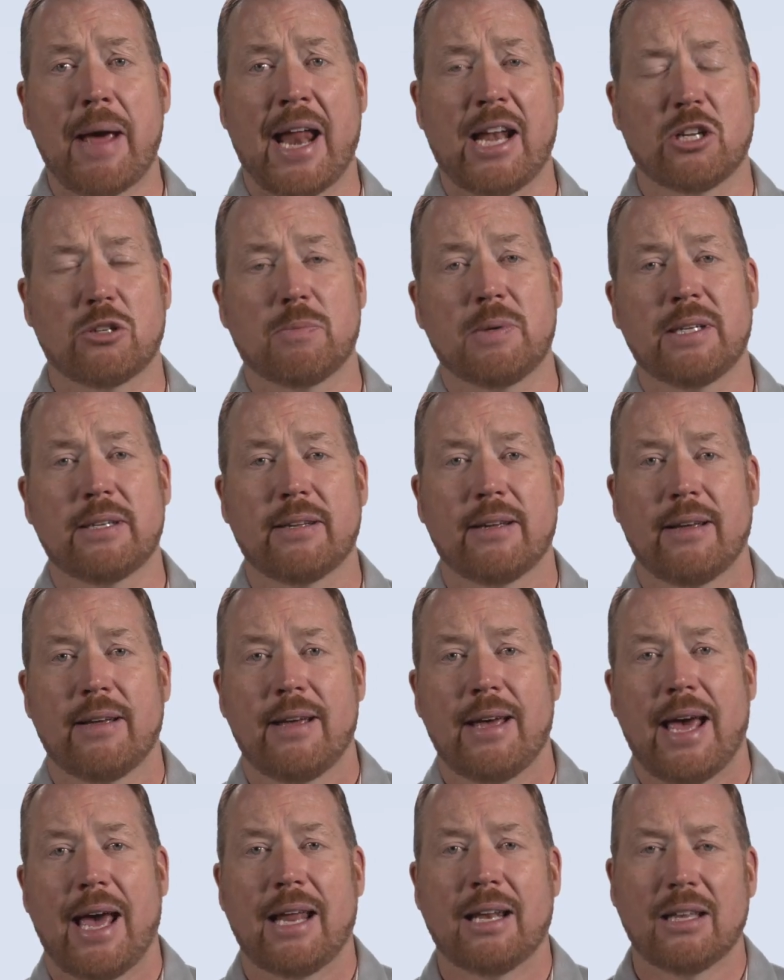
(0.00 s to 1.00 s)
management
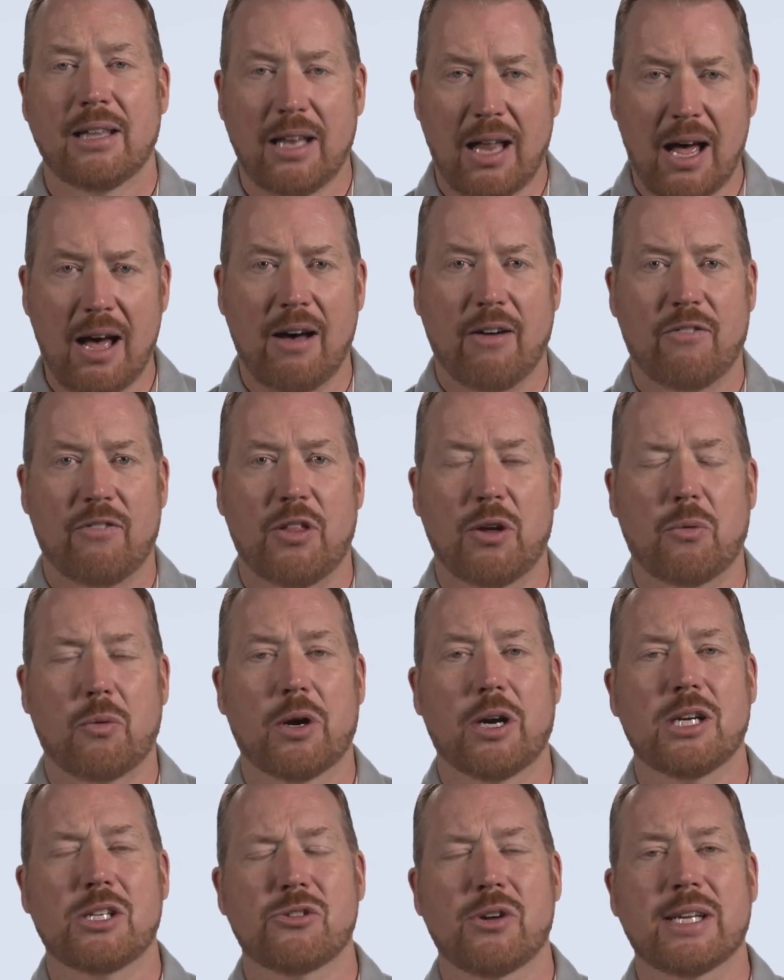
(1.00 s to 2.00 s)
and love that
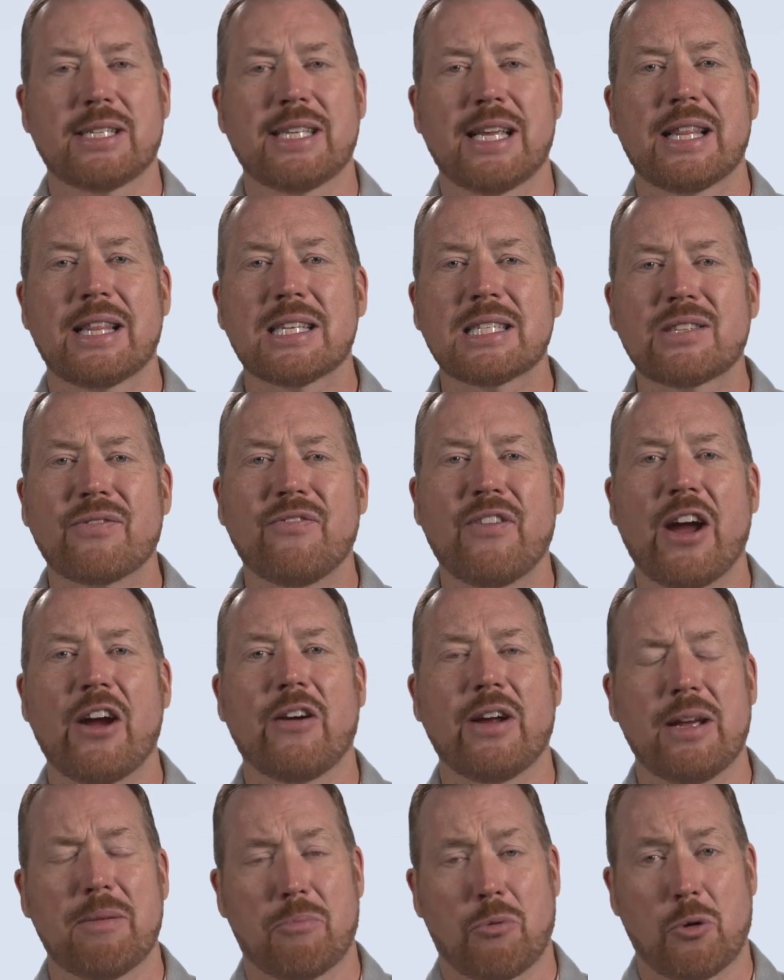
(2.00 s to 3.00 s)
we're addressing this
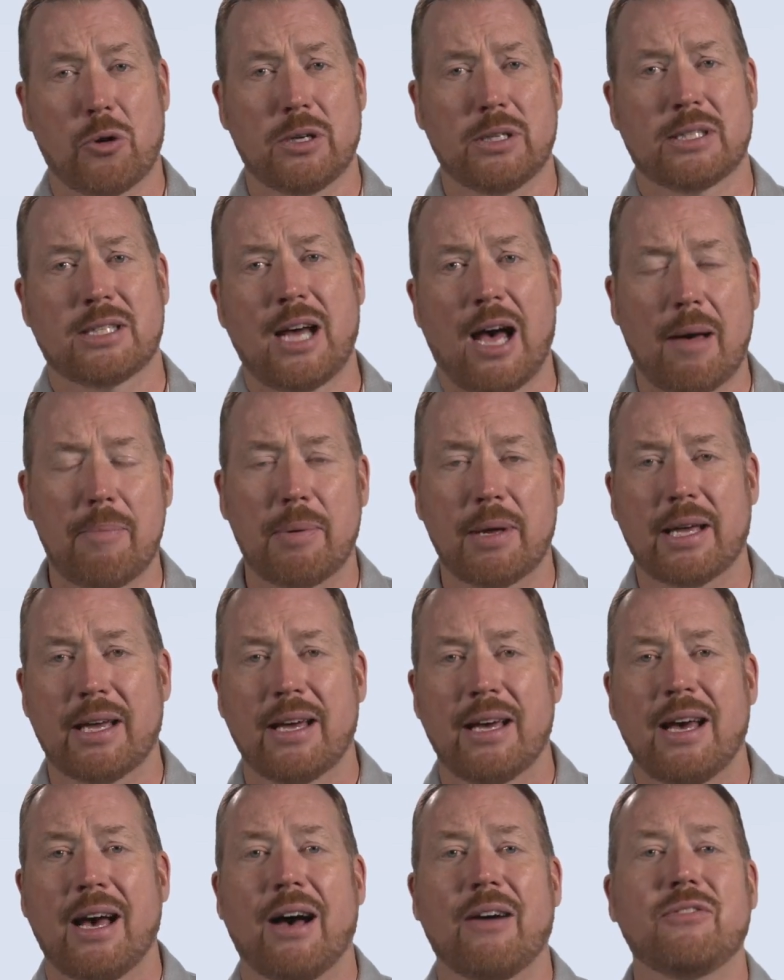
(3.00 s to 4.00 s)
very important
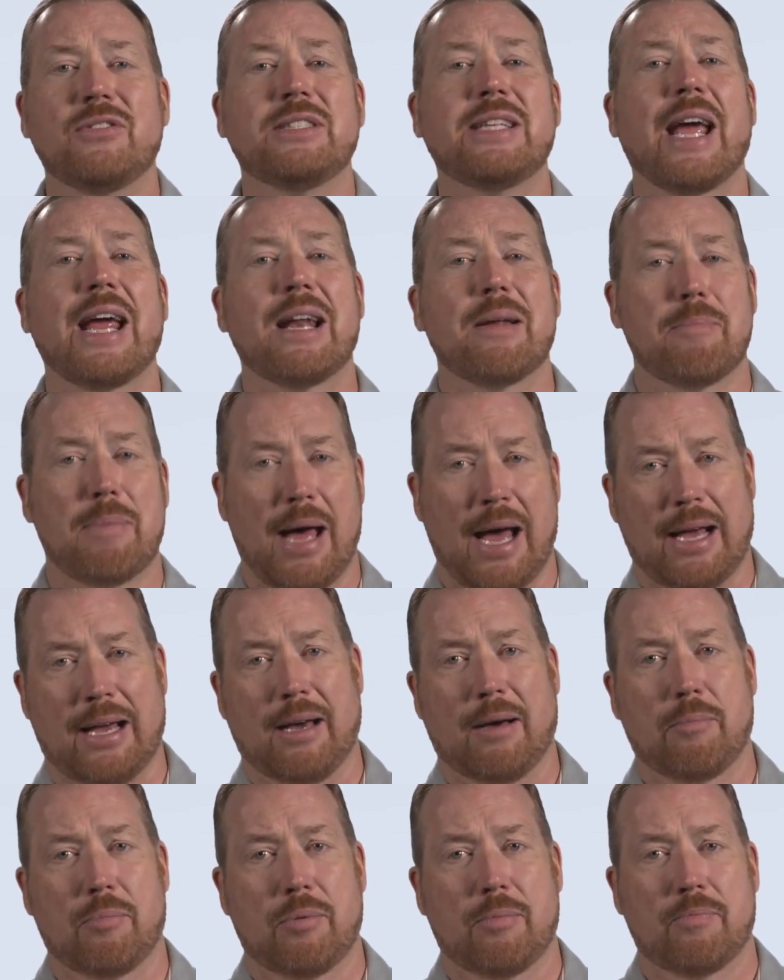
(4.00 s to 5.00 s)
topic of data backup.